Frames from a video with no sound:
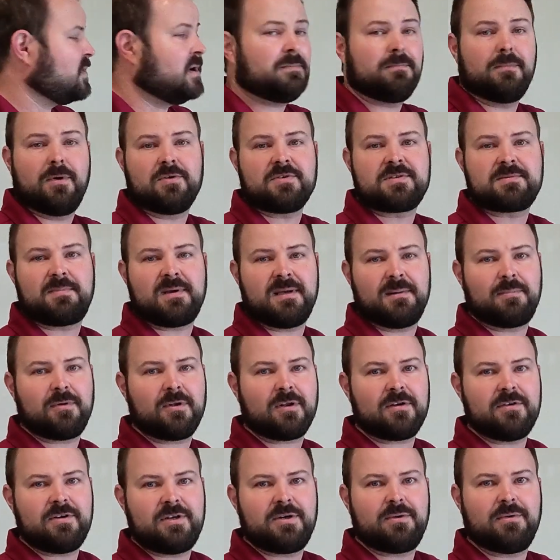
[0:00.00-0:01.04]
what most
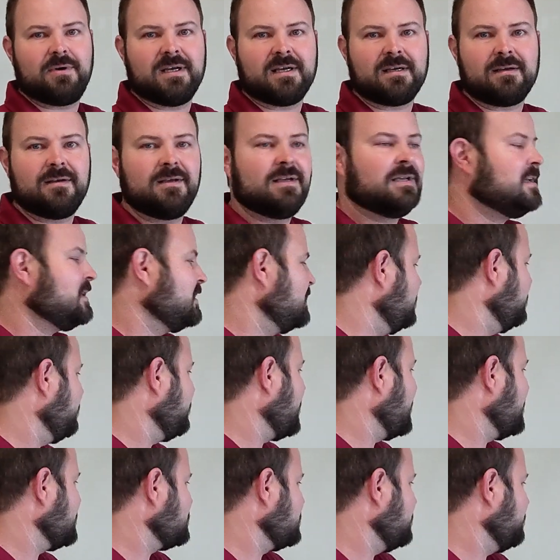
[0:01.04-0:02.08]
people are doing. You've
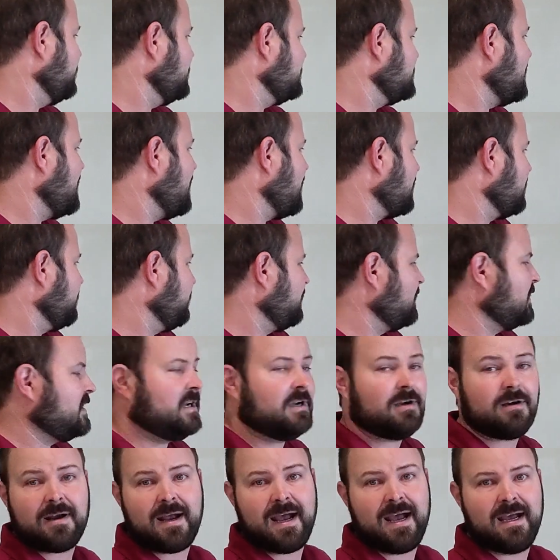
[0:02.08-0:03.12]
got your photographer
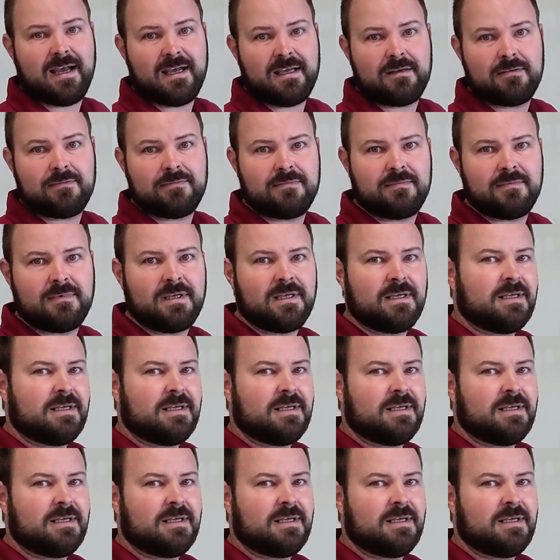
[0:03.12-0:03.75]
here, A,